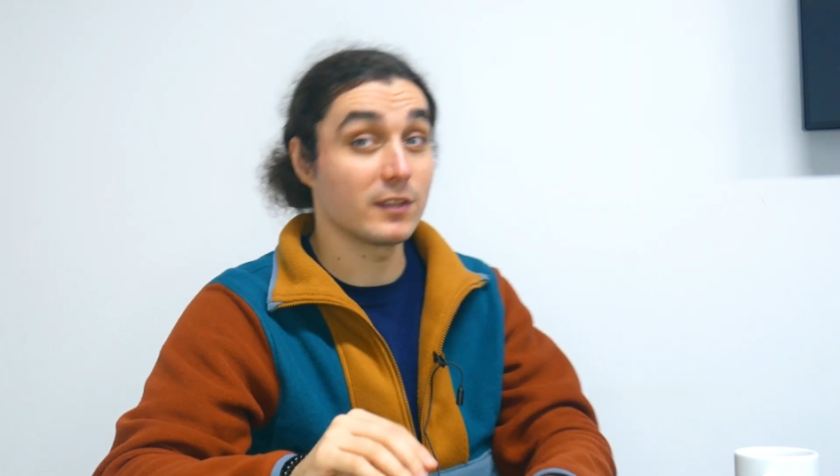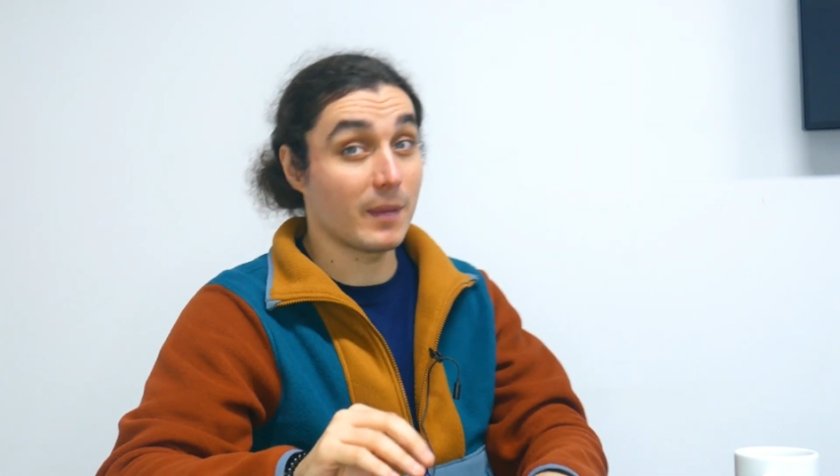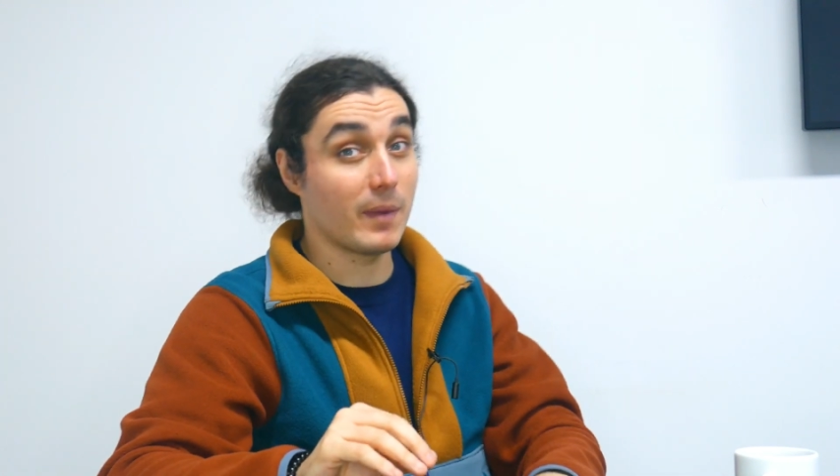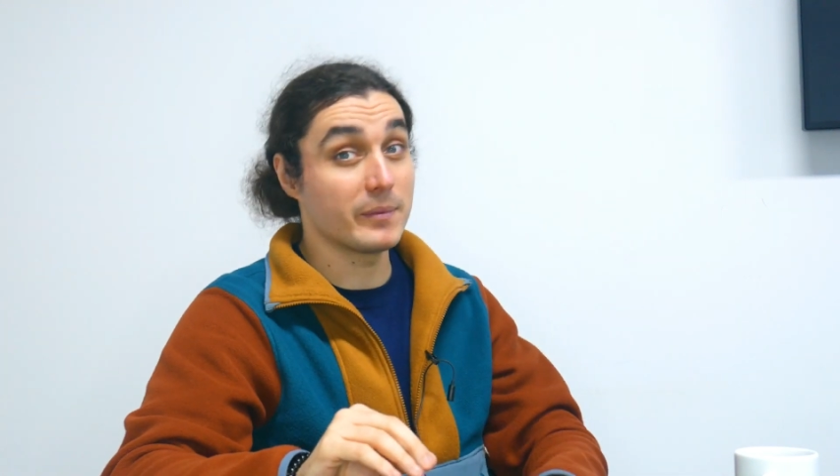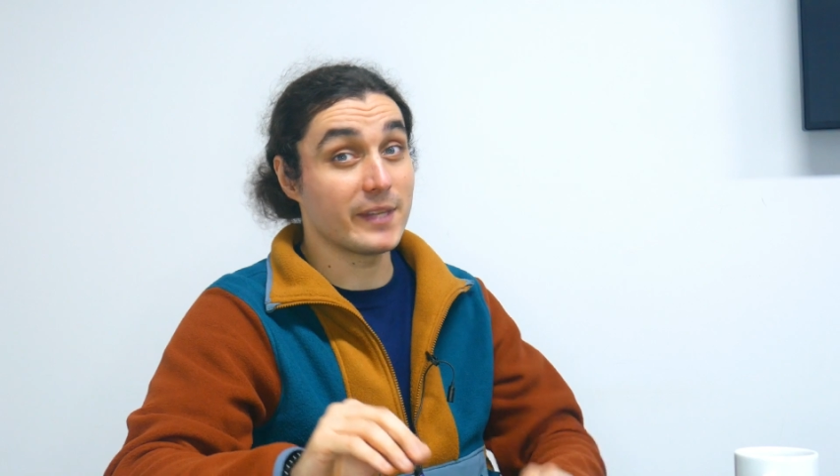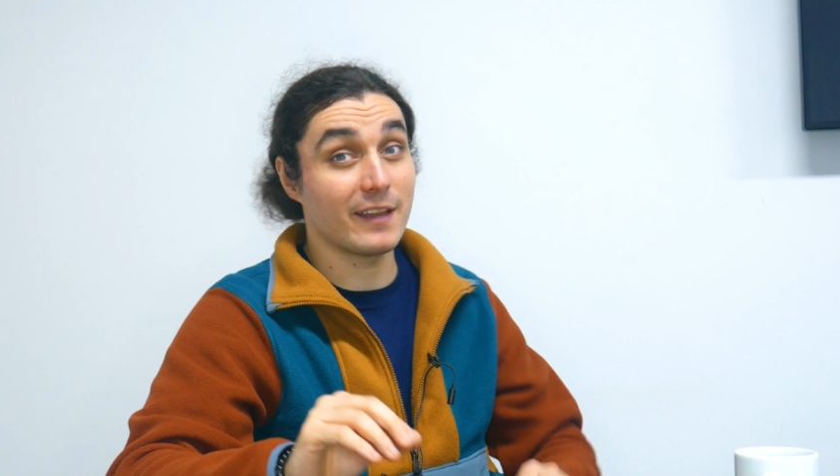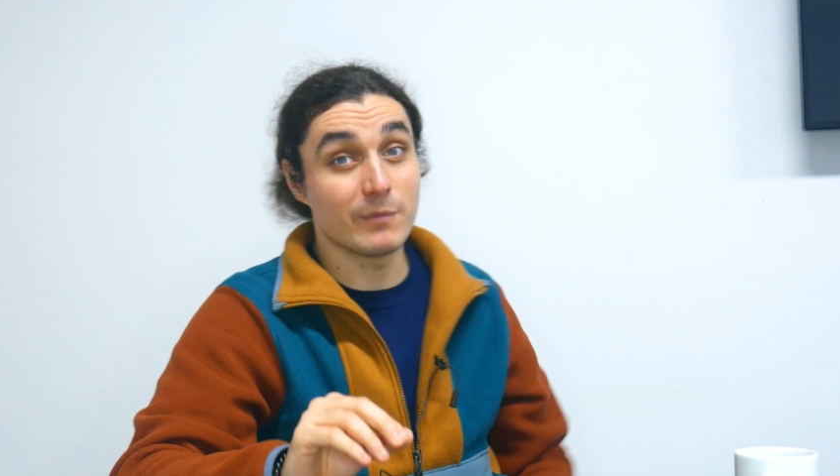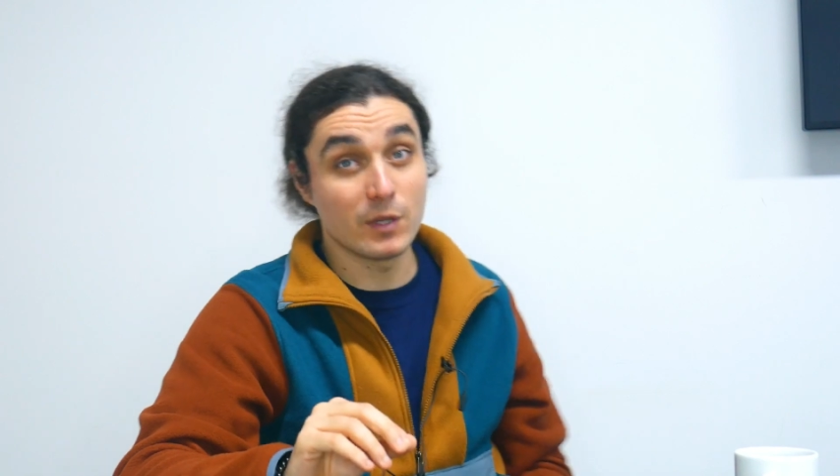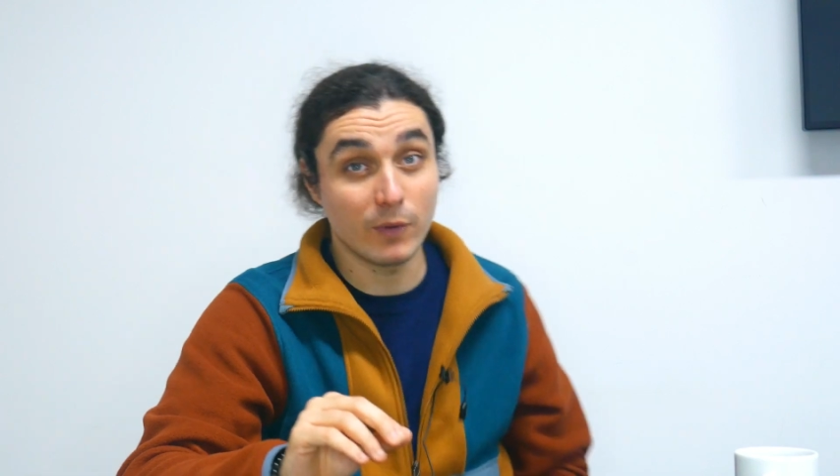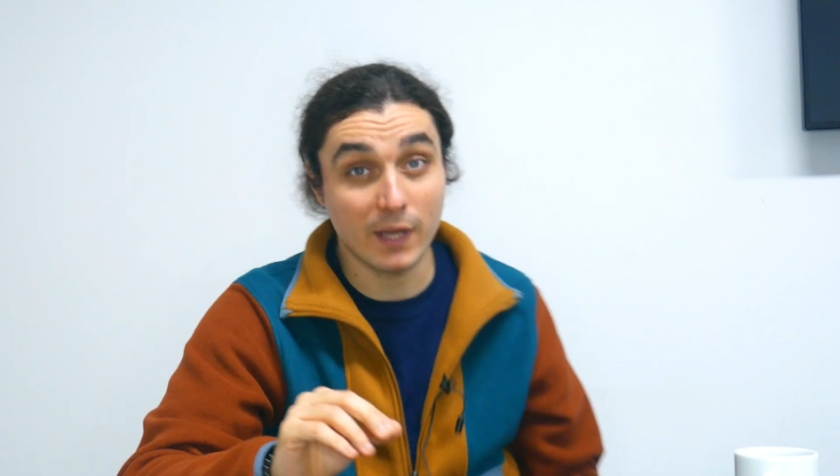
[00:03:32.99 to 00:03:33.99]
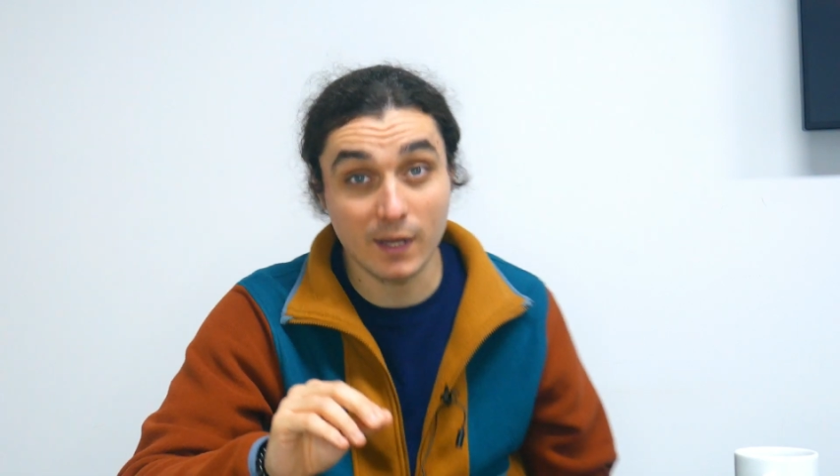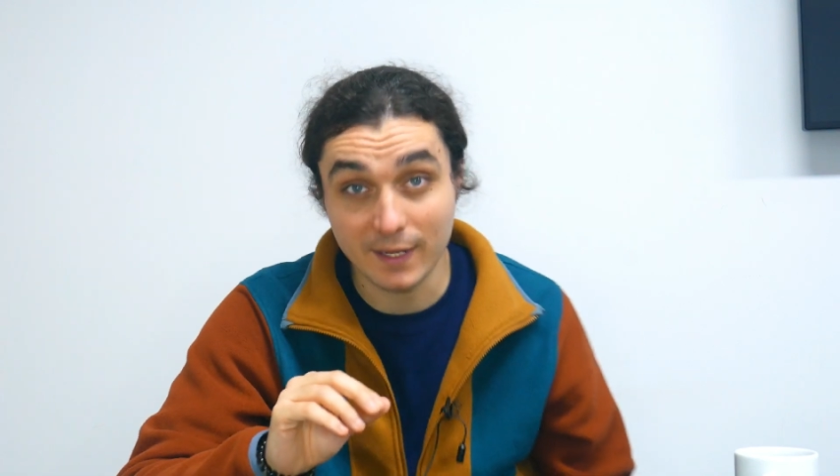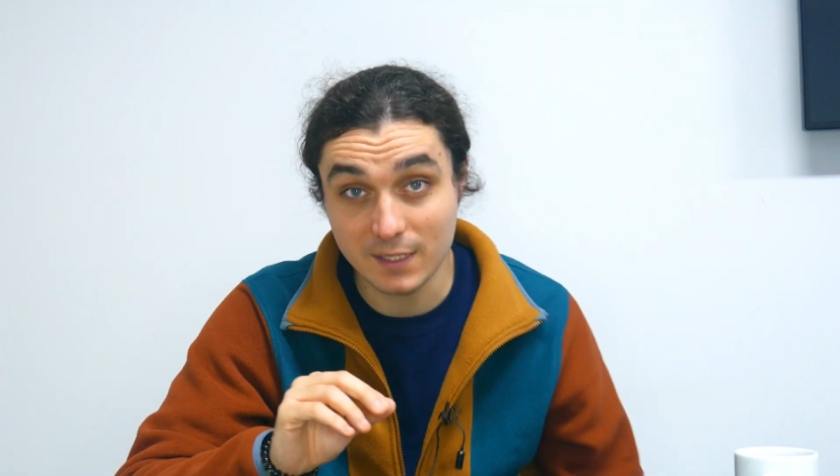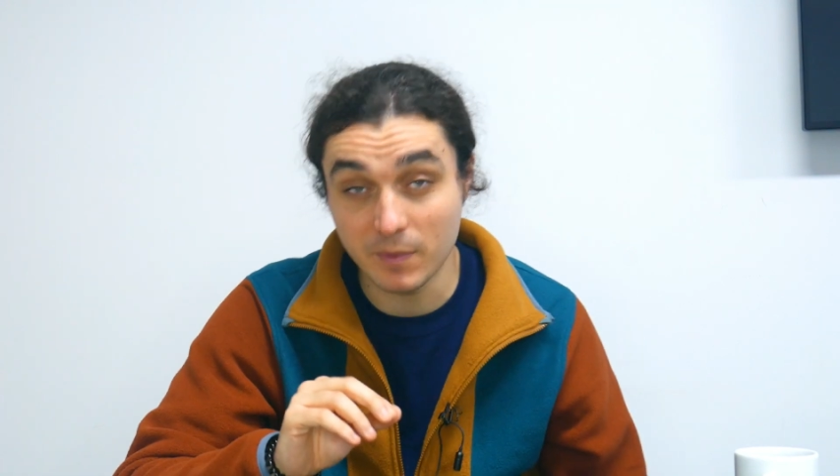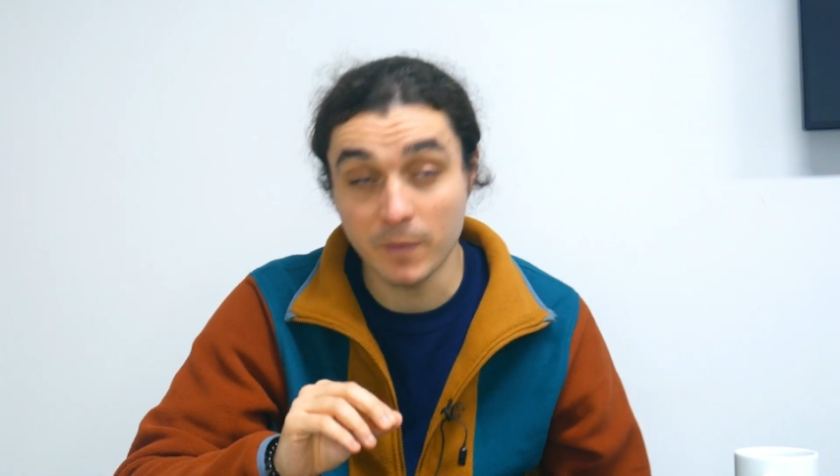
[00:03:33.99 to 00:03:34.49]
kebabs have been
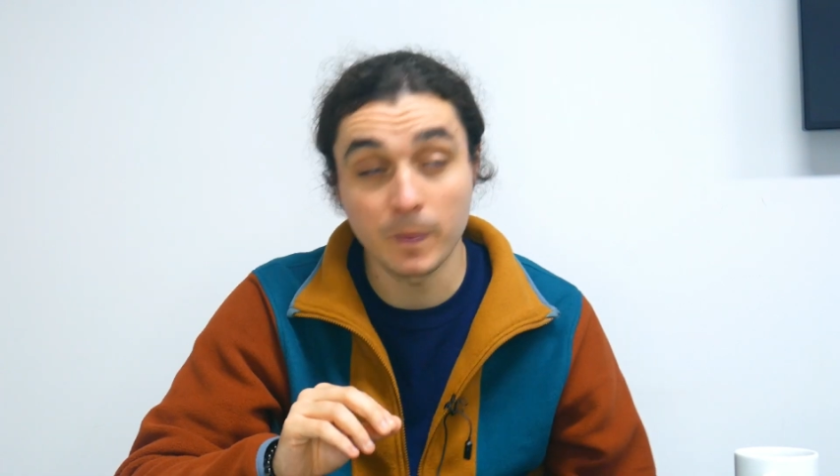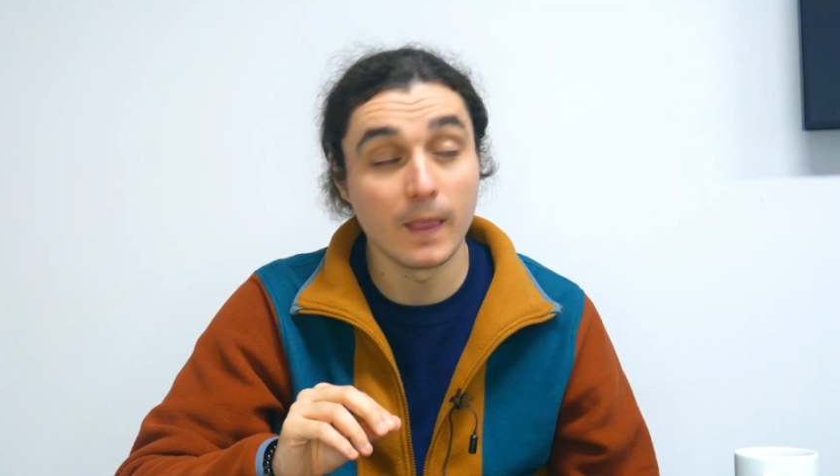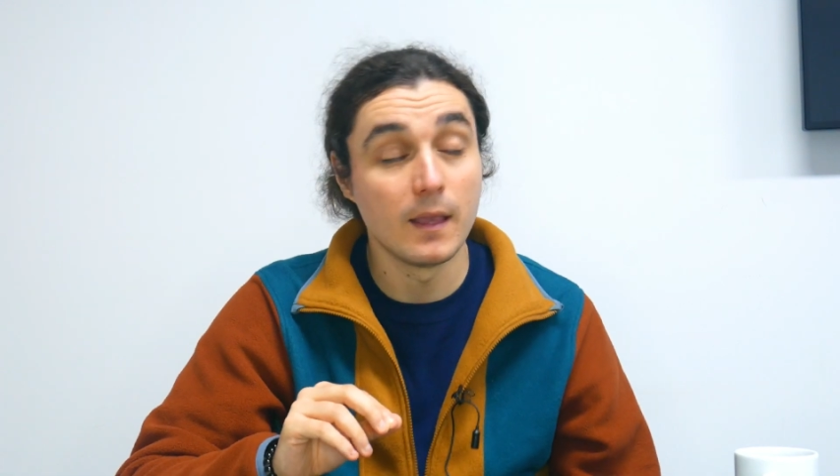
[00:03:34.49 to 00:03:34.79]
recognizing me.